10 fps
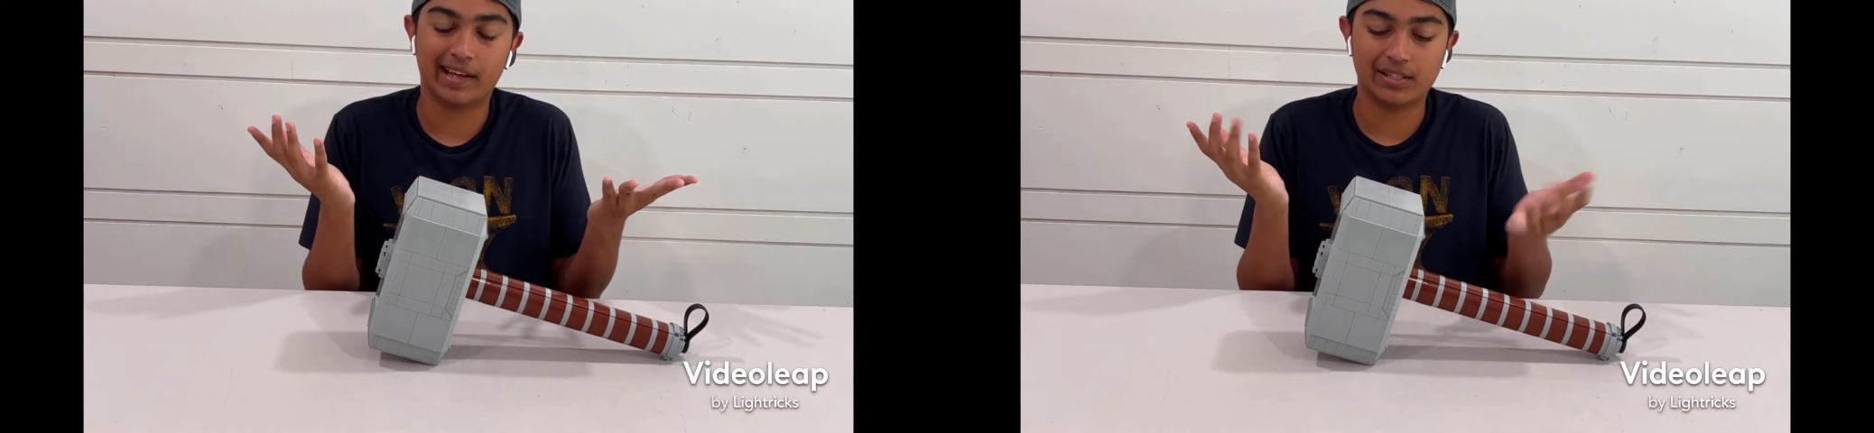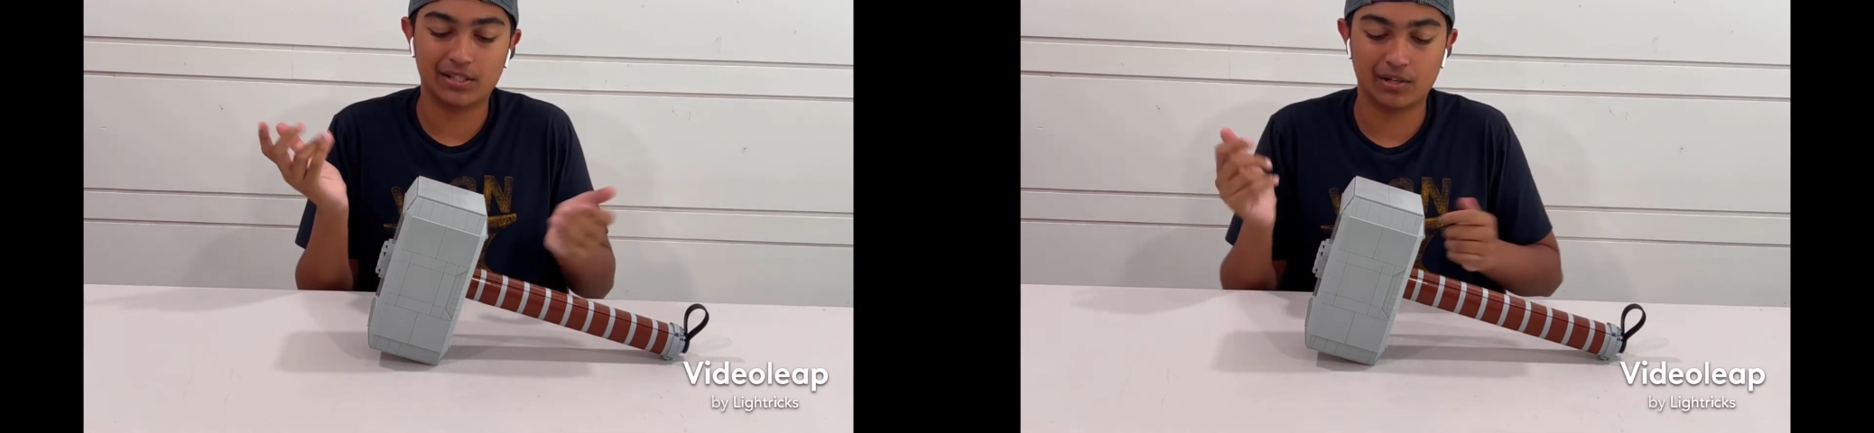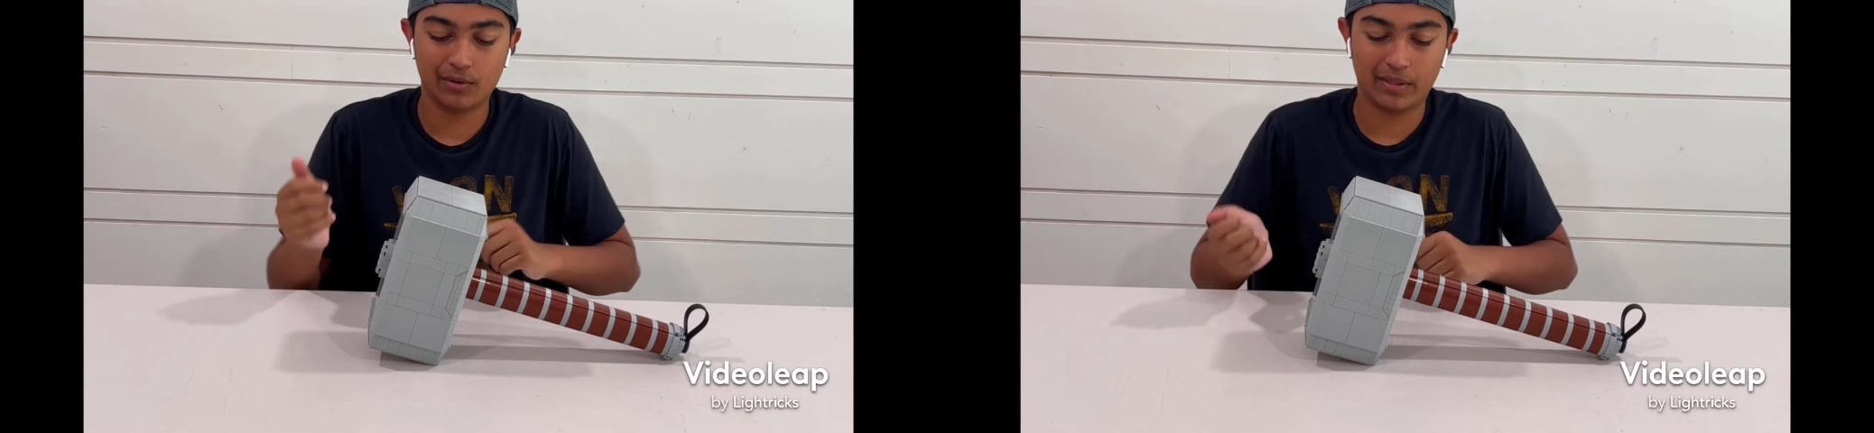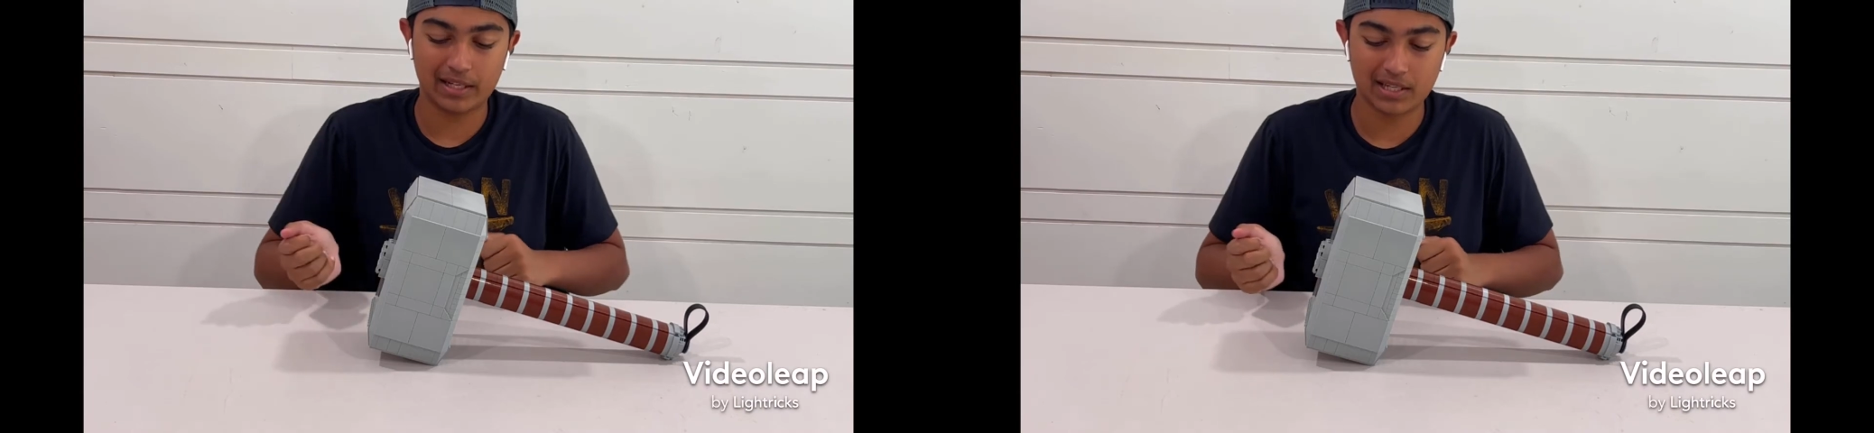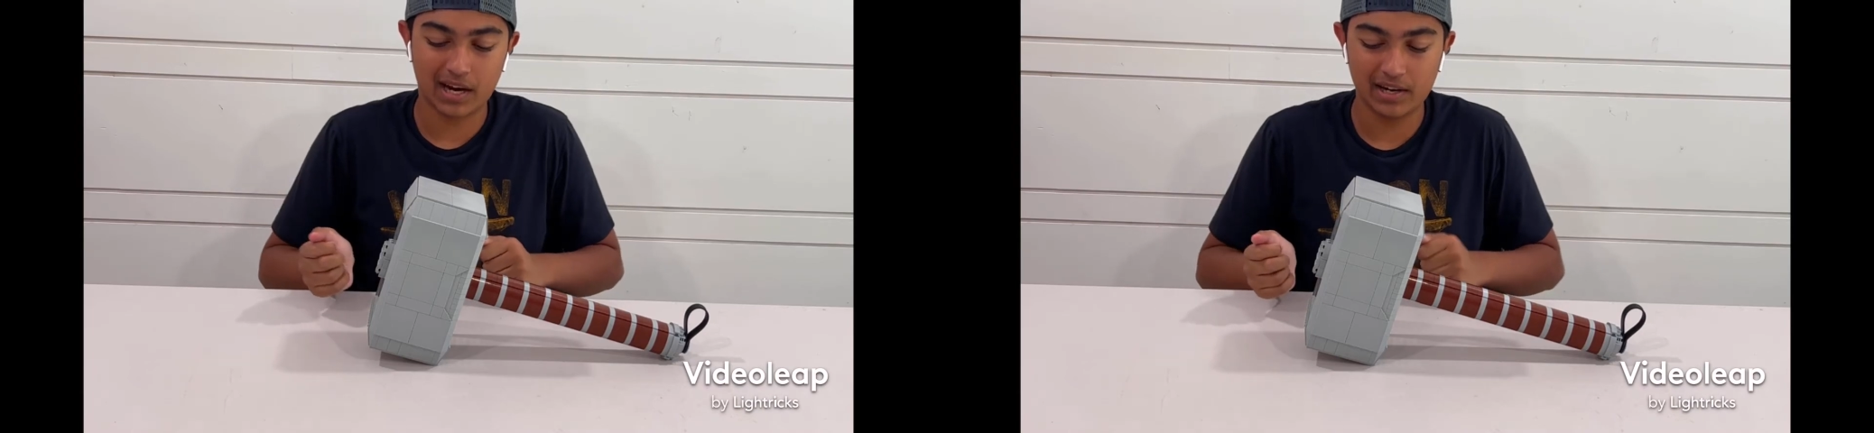So that's
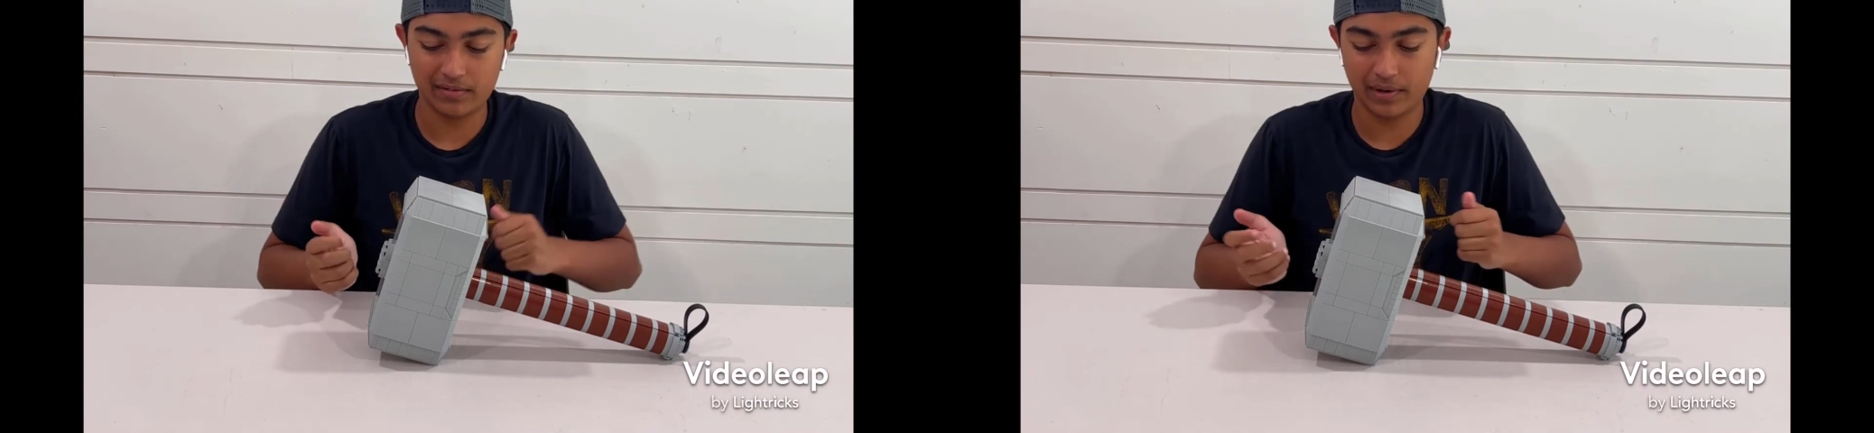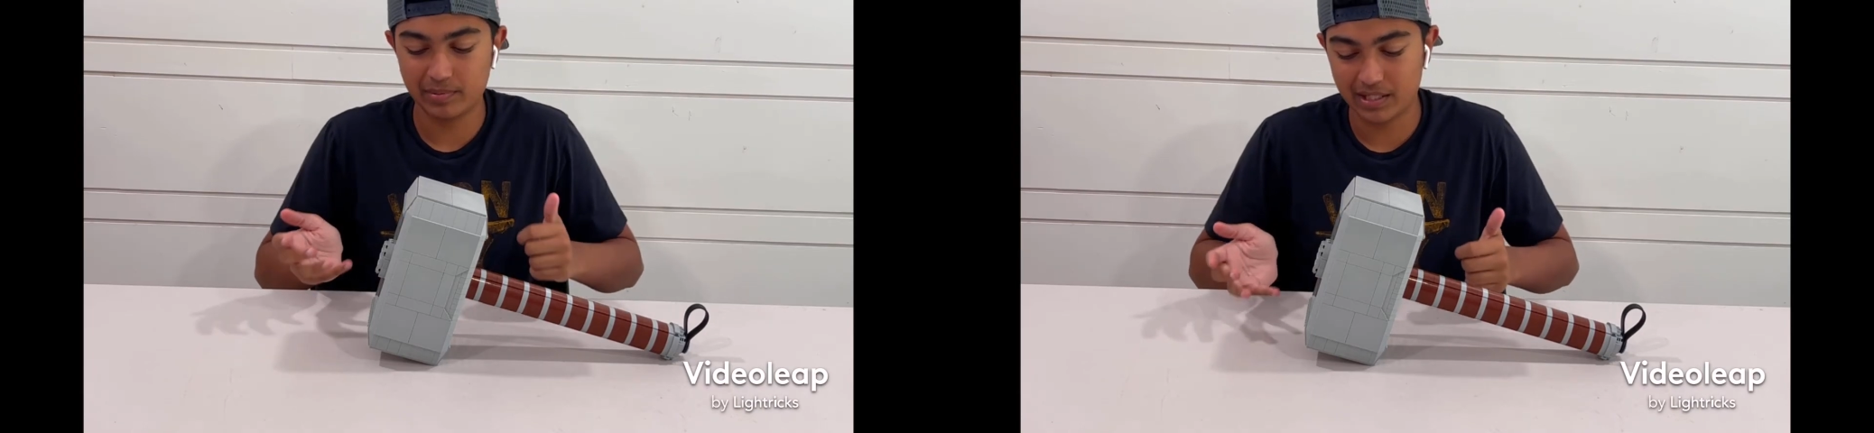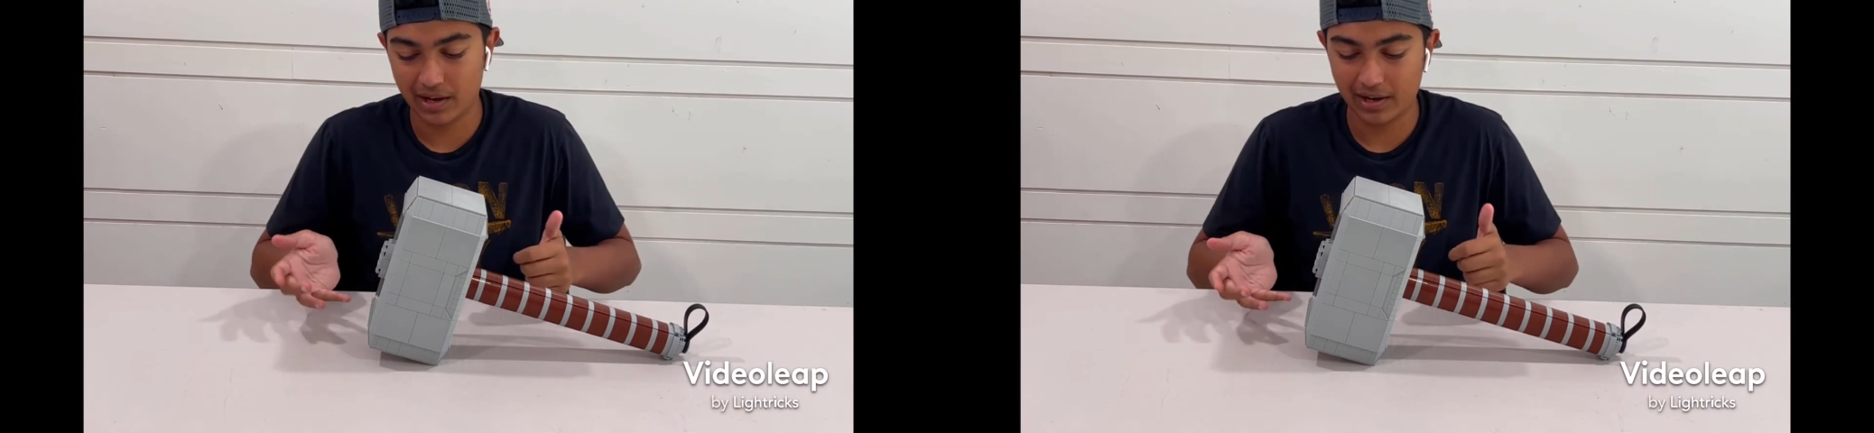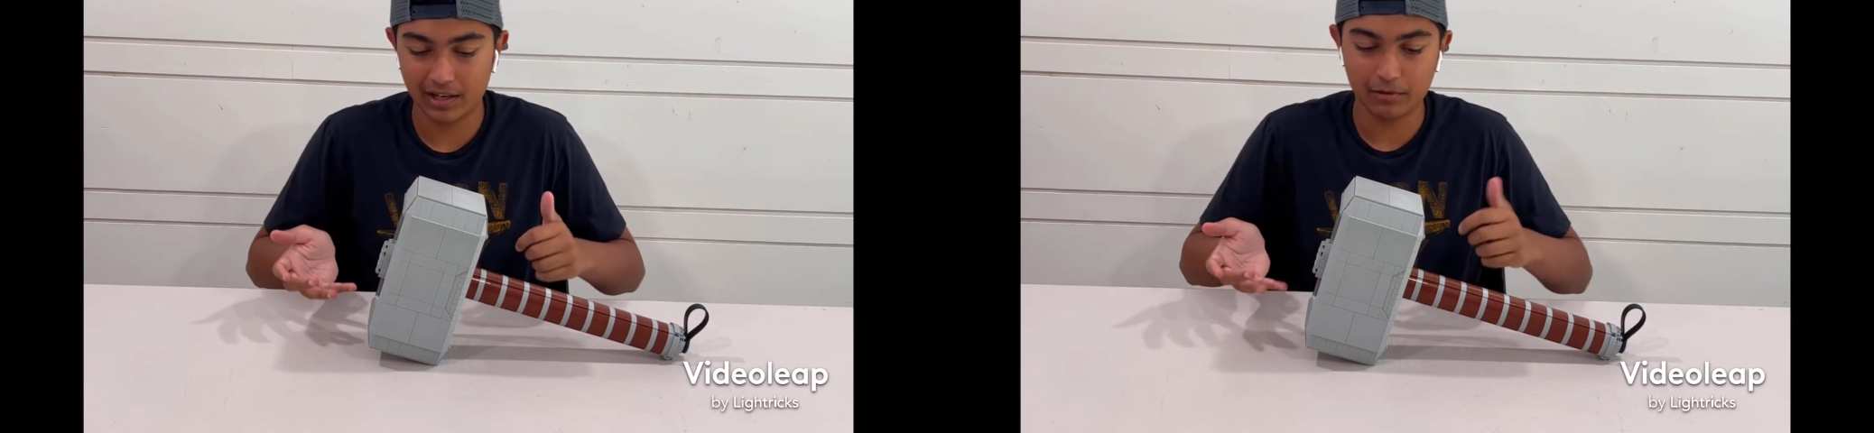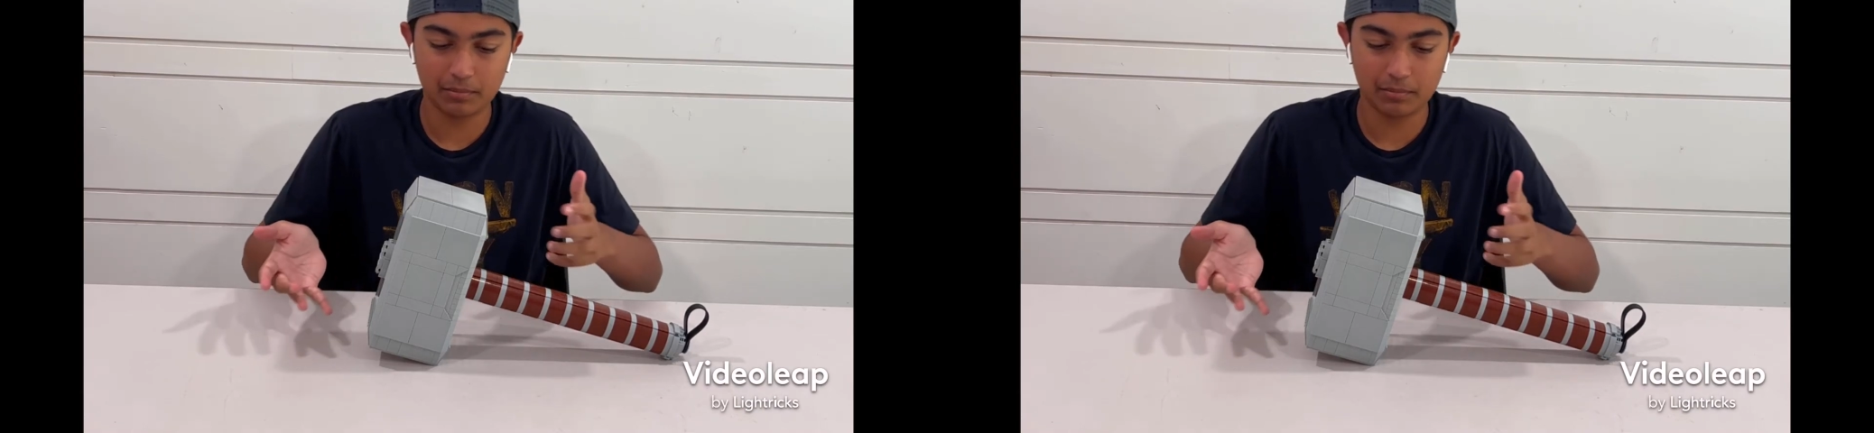kind of upsetting,